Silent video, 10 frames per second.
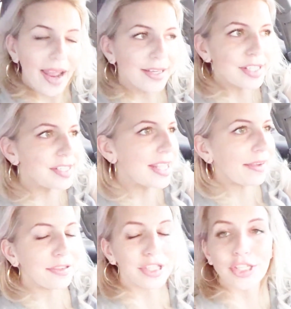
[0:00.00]
I just
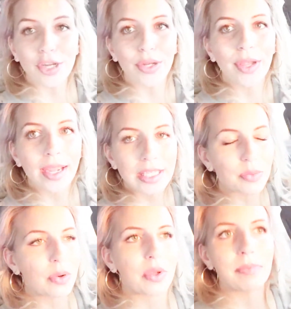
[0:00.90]
have to show you guys
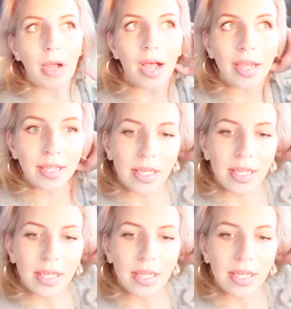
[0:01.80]
what we bought.